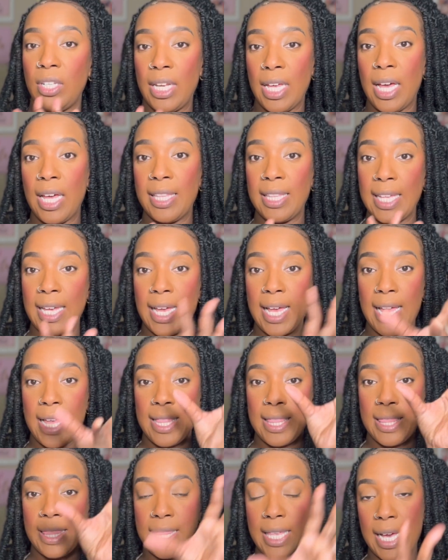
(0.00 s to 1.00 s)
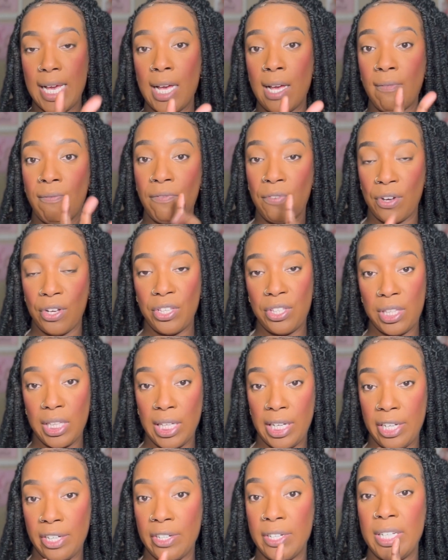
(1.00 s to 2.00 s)
now that first
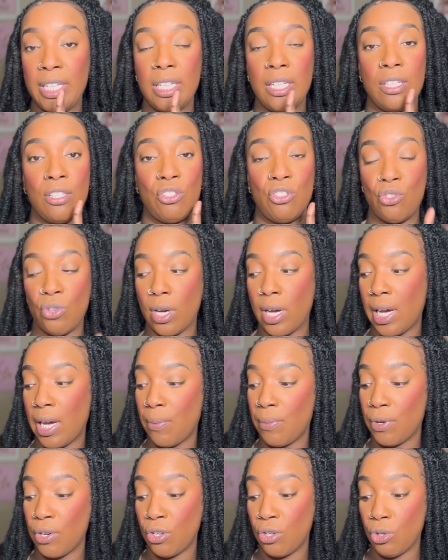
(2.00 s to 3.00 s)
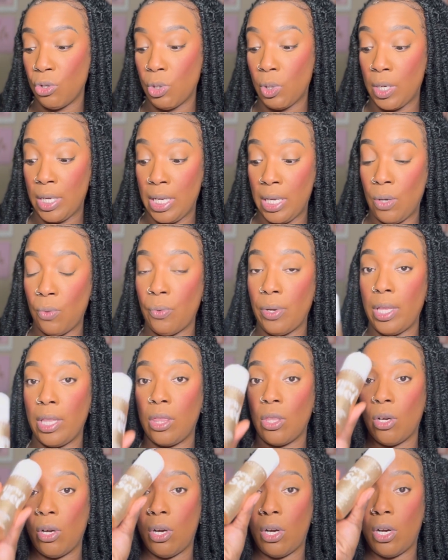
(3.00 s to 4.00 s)
layer is dry, we're going to go in
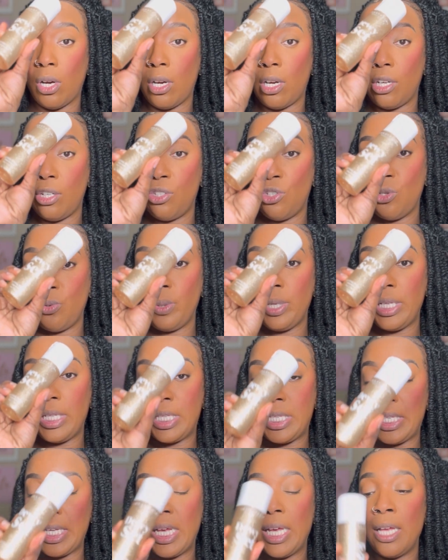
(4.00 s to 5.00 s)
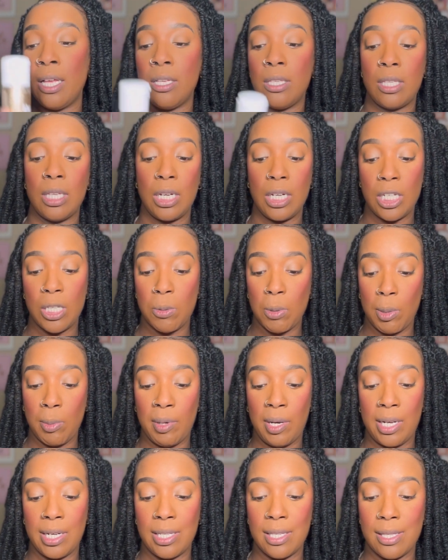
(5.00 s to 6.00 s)
with our Dewy Set setting spray by
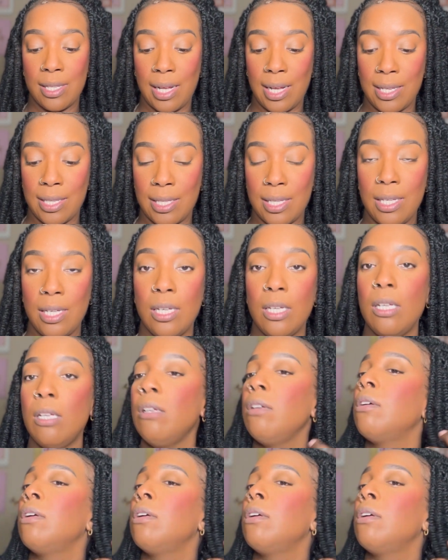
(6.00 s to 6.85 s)
Anastasia.